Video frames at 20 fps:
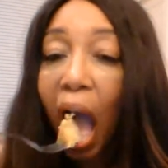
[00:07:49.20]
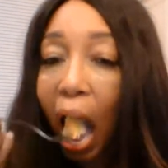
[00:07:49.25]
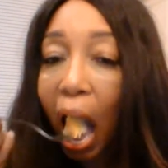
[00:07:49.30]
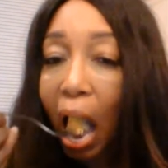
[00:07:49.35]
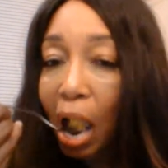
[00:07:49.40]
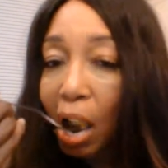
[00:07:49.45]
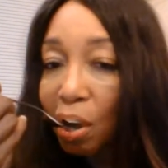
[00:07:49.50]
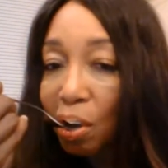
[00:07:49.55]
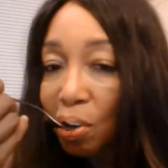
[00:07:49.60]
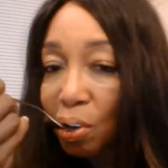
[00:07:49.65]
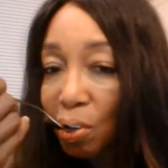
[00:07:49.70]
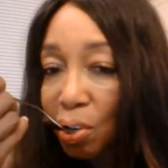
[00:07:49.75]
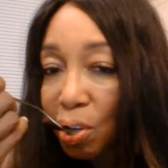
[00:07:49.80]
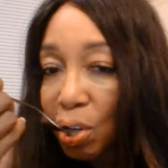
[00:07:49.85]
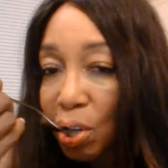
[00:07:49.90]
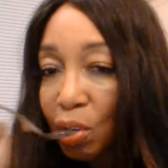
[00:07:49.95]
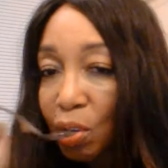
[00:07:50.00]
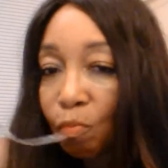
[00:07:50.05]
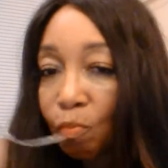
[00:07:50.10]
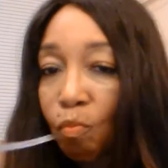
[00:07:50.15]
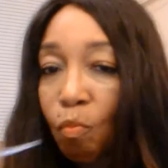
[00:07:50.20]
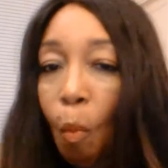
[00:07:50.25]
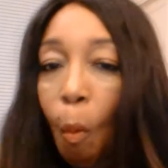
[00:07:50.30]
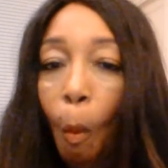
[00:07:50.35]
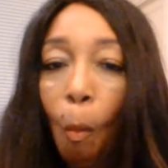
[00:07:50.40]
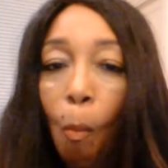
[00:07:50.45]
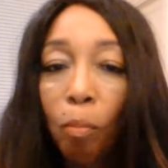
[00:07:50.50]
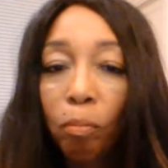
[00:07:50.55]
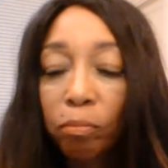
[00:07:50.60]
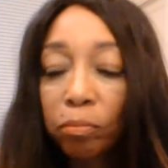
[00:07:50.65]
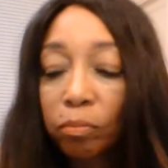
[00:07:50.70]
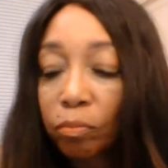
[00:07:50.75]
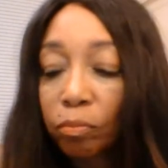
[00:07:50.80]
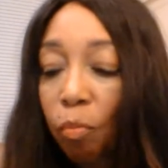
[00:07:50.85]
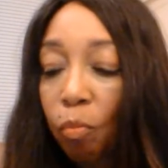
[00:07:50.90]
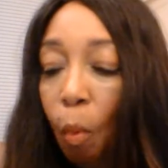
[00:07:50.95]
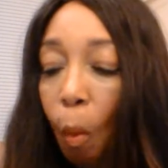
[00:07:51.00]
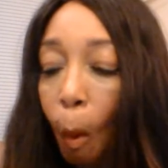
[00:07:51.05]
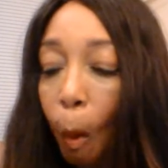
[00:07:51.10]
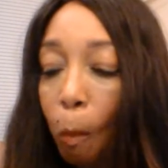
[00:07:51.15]

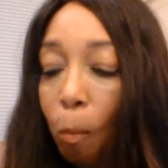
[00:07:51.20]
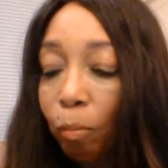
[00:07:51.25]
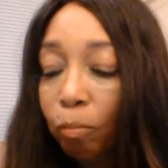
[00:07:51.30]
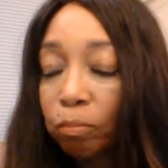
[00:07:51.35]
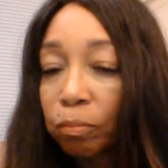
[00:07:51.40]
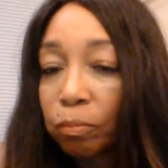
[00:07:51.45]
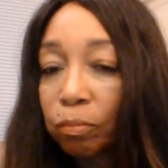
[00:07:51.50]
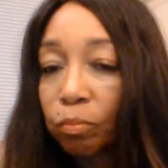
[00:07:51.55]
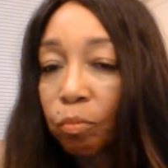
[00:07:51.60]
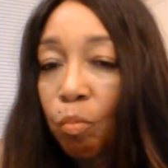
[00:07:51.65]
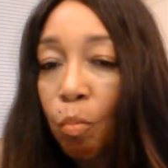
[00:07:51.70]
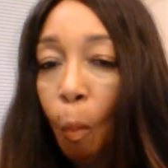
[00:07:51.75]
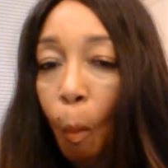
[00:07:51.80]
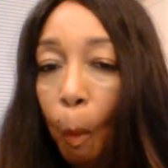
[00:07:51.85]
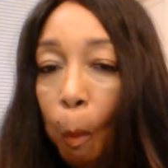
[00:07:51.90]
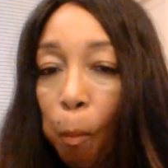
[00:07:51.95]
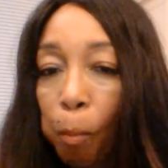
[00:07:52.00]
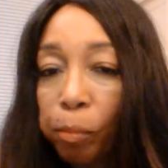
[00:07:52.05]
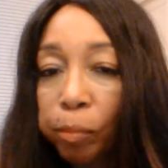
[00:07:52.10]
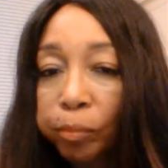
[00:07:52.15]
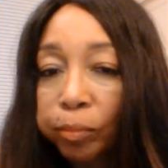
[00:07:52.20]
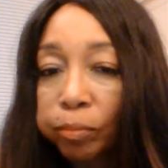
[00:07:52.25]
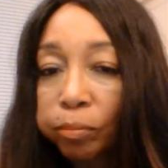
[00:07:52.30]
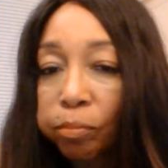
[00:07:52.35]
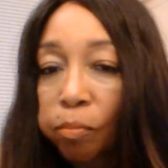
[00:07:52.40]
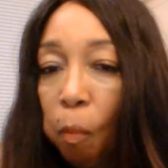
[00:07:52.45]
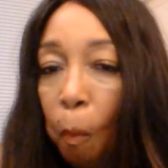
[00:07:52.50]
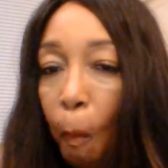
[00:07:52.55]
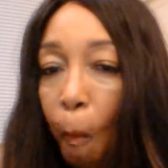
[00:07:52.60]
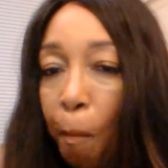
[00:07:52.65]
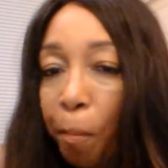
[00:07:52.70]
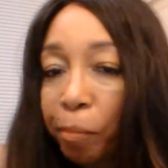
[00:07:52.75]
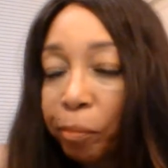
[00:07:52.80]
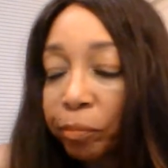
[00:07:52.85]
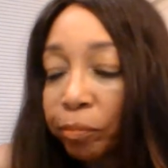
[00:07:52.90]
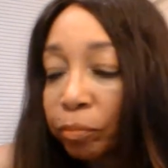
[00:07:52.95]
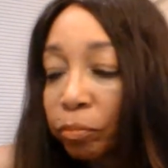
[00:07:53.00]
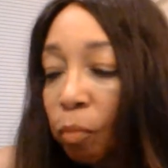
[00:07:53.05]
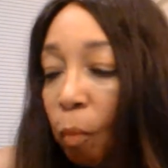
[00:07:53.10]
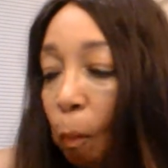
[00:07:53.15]

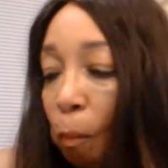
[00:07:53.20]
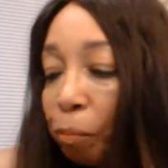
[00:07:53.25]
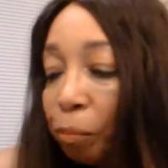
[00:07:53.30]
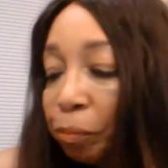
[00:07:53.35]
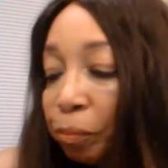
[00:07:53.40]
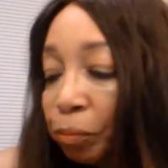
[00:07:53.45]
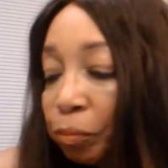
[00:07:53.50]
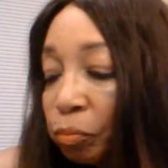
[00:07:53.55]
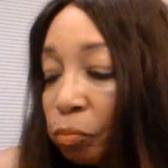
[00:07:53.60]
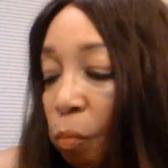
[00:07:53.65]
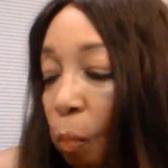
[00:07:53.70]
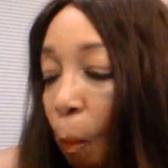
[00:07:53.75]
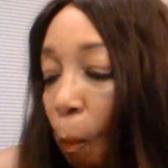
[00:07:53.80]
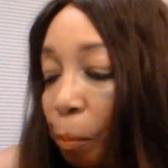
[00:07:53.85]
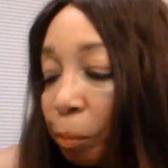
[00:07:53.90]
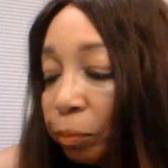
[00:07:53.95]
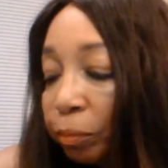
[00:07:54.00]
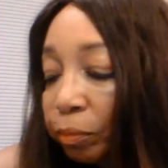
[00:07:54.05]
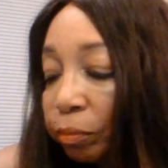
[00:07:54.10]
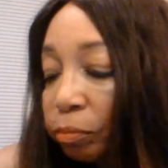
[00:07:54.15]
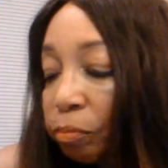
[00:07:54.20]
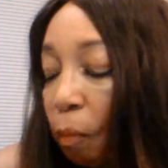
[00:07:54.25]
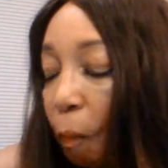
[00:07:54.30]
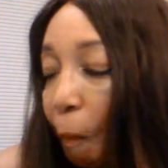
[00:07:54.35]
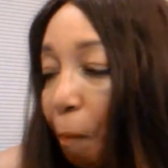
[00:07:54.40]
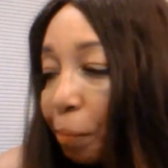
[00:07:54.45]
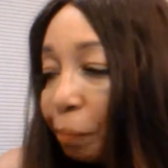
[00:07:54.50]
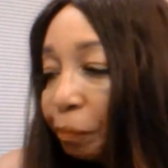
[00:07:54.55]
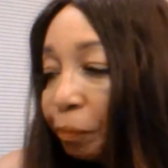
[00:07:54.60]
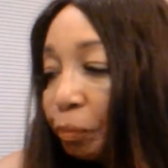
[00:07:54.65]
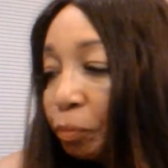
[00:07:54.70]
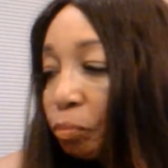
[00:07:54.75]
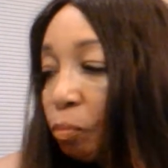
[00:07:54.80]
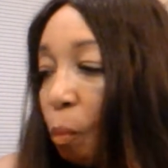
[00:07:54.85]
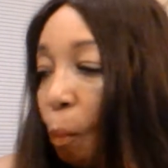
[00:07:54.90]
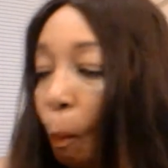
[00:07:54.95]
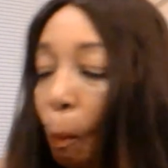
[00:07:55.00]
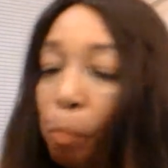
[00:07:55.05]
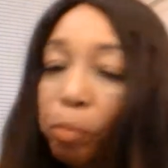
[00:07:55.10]
Nothing is said.